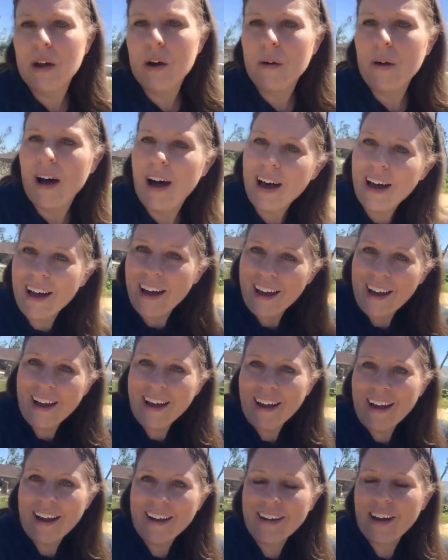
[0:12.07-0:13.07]
So
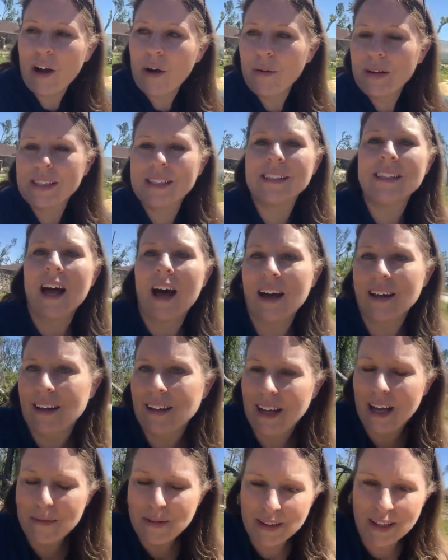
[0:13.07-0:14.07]
hi, I know it's not
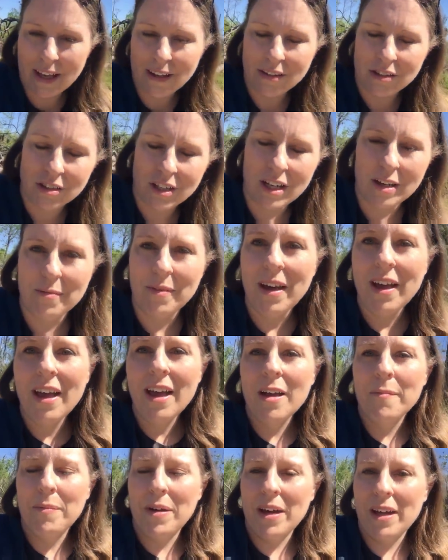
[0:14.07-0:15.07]
a gaming live stream,
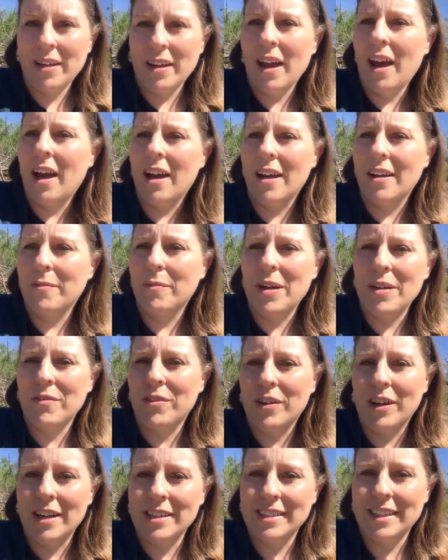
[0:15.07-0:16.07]
but I'm
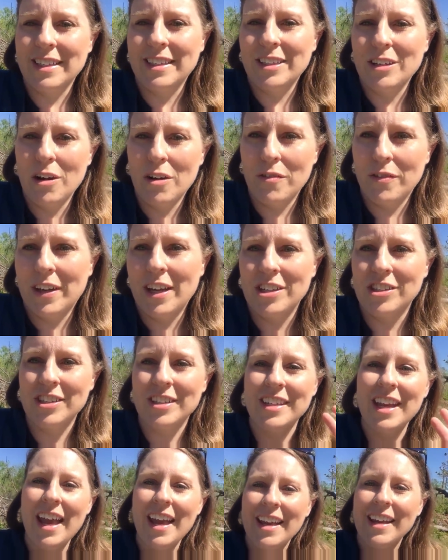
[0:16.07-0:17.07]
waiting for you guys to get the
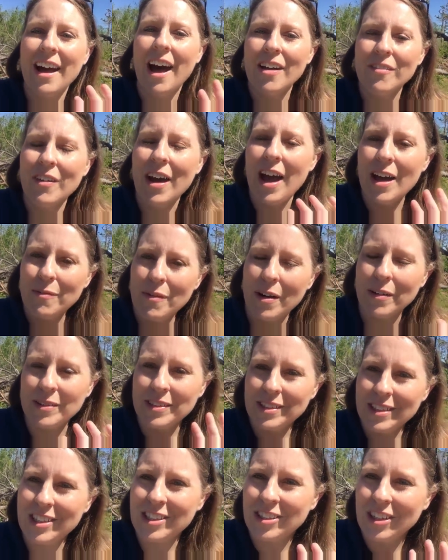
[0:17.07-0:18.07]
notification. Hey Godred,
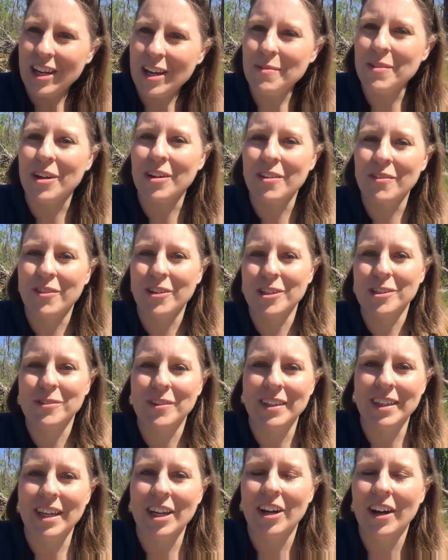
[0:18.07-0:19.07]
welcome to the stream. You're the
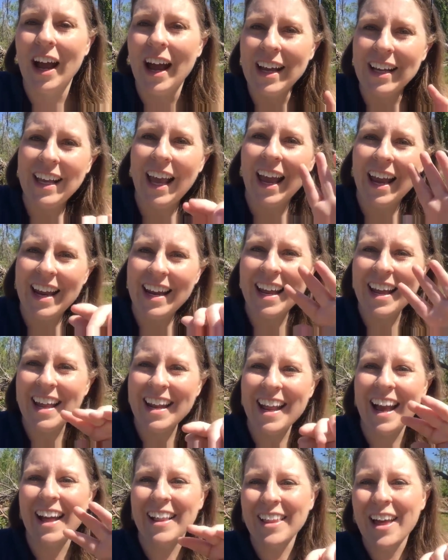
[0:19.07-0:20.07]
first one here. Hi
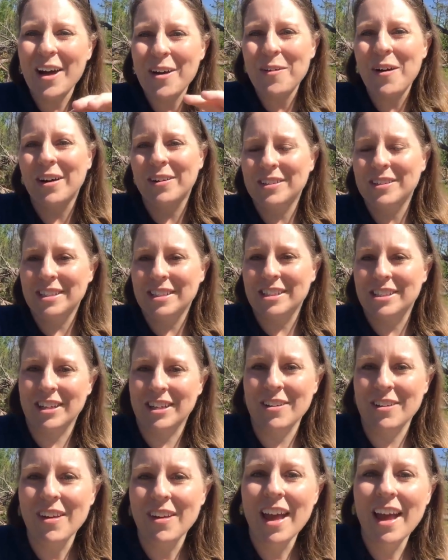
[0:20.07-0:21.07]
Kaden, hello, welcome to the
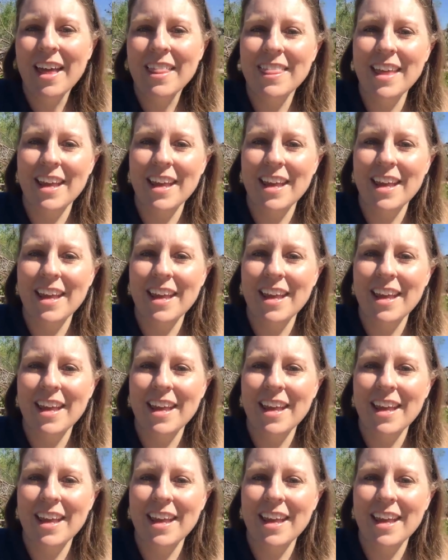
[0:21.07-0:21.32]
stream.